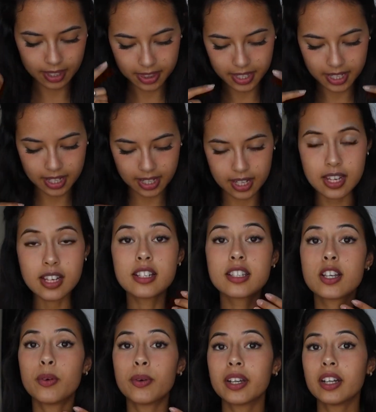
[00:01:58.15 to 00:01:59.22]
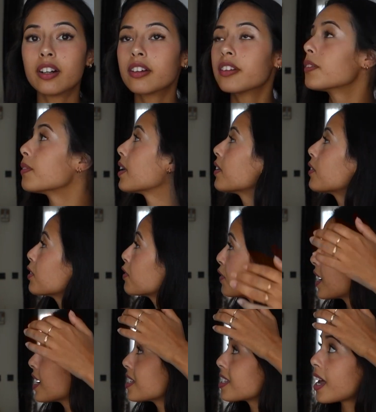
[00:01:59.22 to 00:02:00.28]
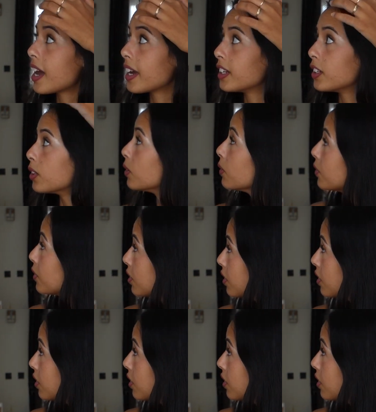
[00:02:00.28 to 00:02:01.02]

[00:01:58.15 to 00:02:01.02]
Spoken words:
thingies going on around her face. I don't.